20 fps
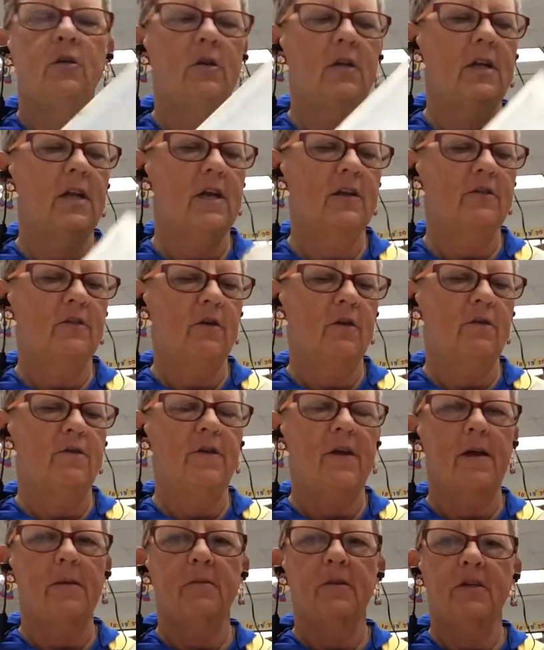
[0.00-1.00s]
you can ask your
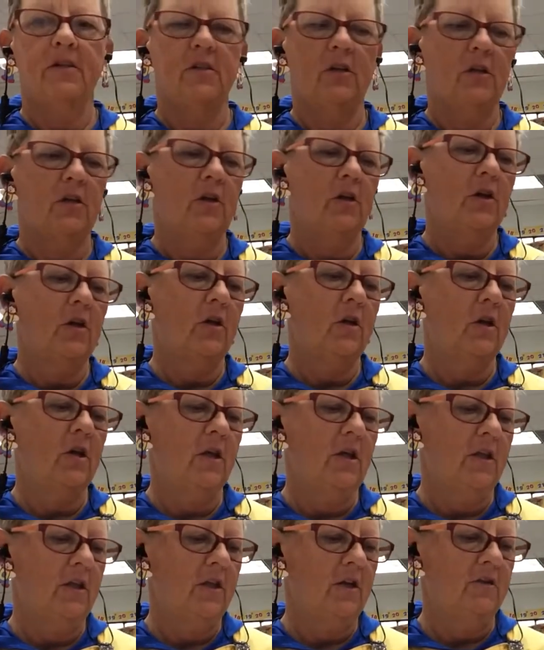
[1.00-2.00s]
family to look.
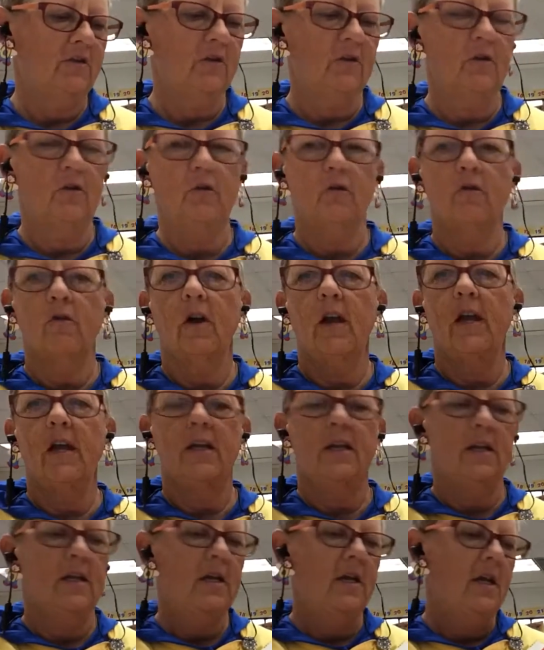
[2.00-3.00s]
There's a
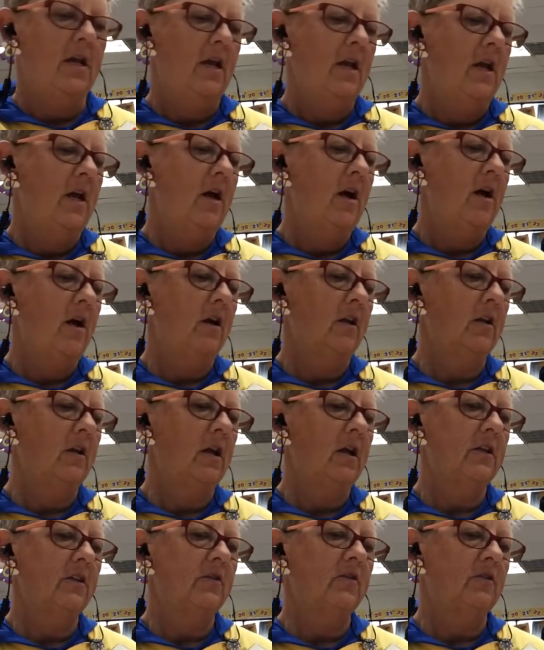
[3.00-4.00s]
great
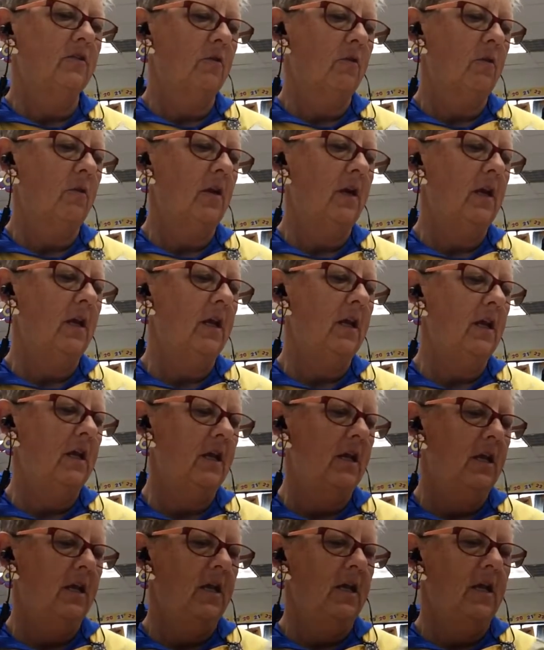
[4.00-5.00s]
online story
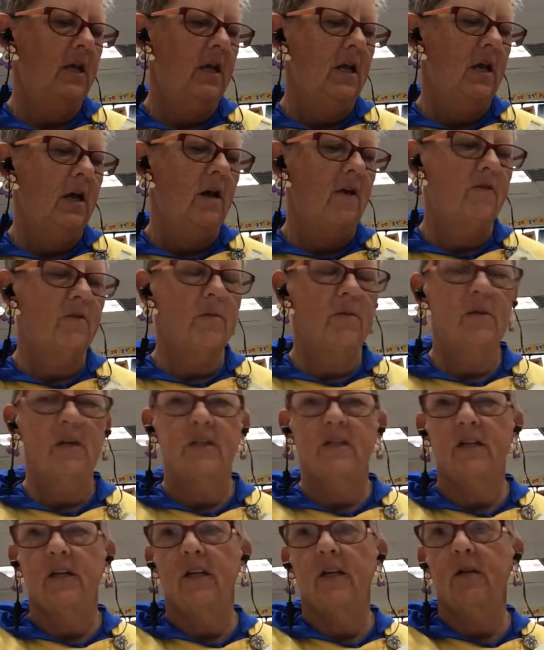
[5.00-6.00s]
of The
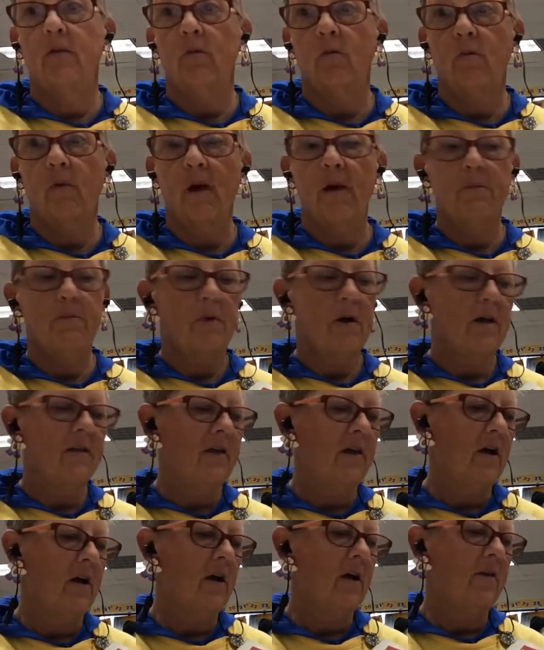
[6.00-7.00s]
Mitten read by
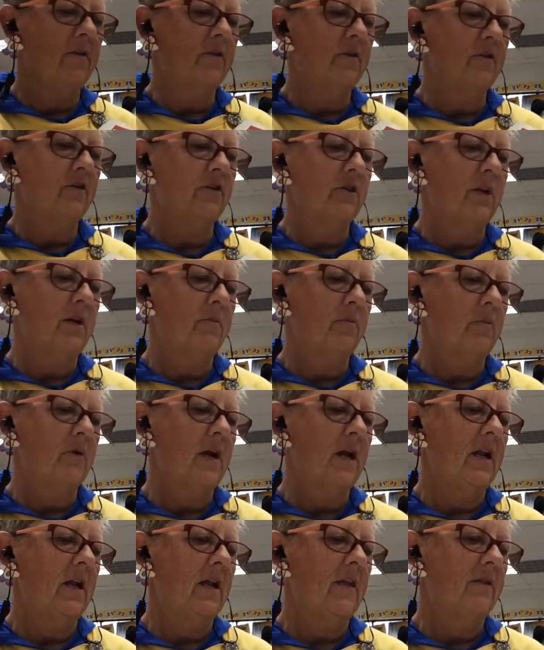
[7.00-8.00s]
the author Jan
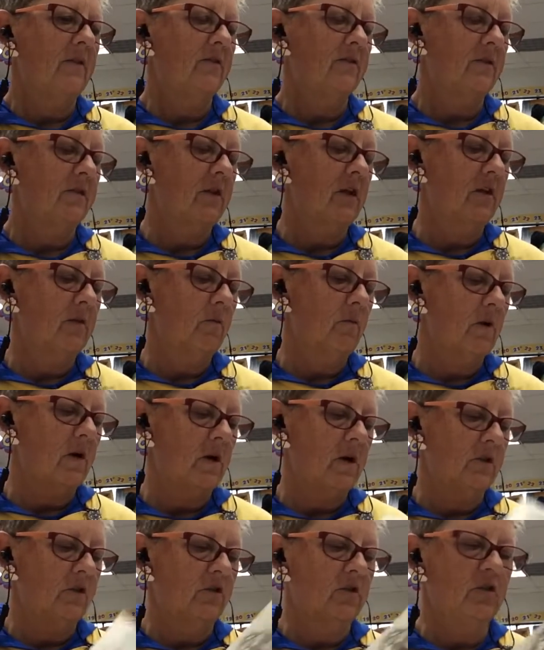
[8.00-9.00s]
Brett, and there's another one
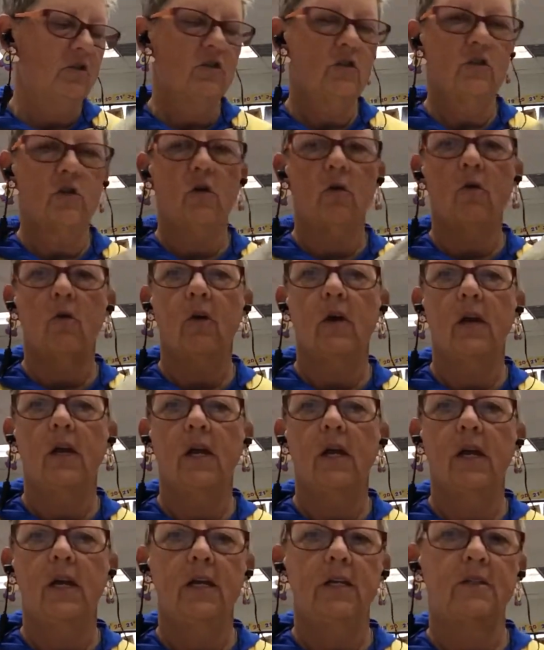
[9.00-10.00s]
on
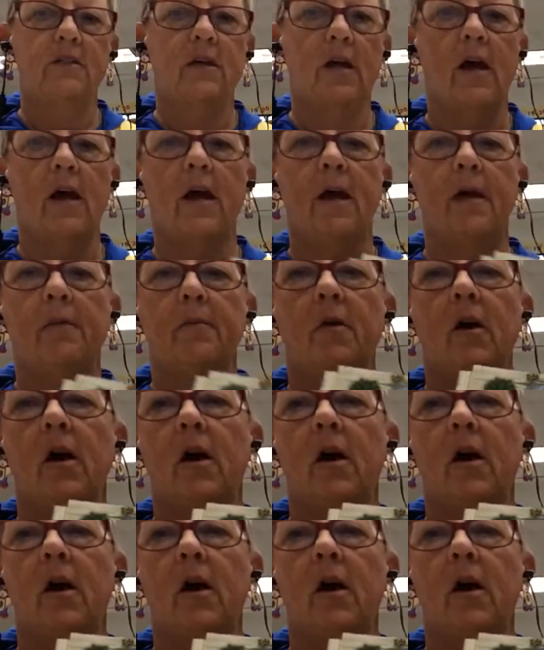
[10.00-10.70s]
Story Time